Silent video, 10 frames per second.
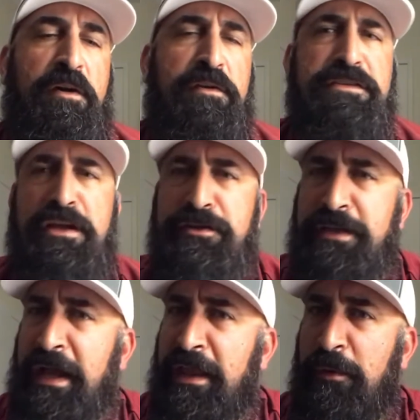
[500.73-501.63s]
It's
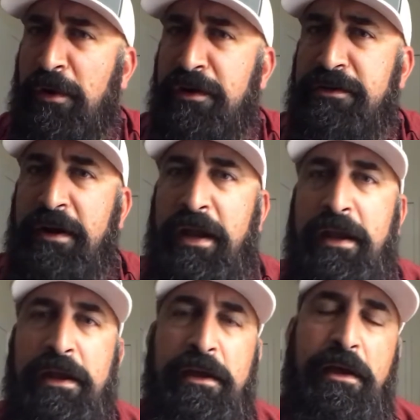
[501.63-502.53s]
interesting how that works,
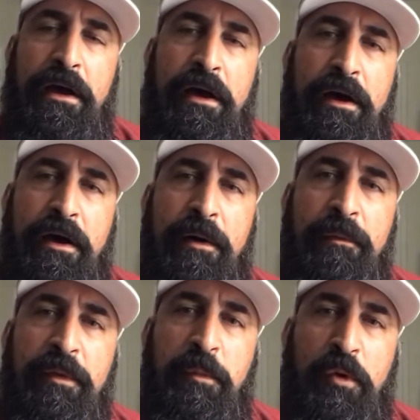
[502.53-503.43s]
right?
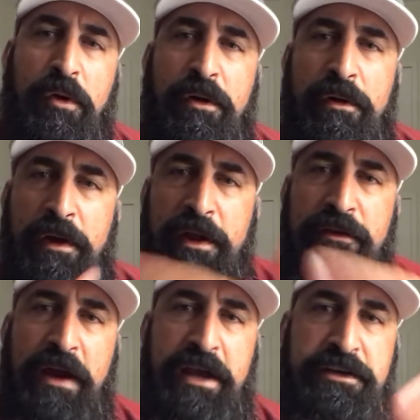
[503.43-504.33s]
The more
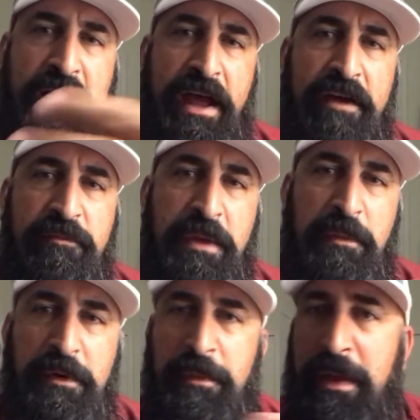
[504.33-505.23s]
interaction I have,
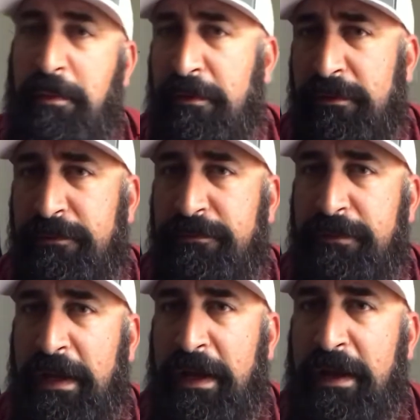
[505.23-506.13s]
people to people,
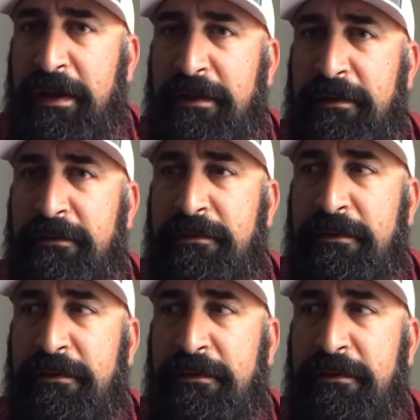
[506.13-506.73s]
and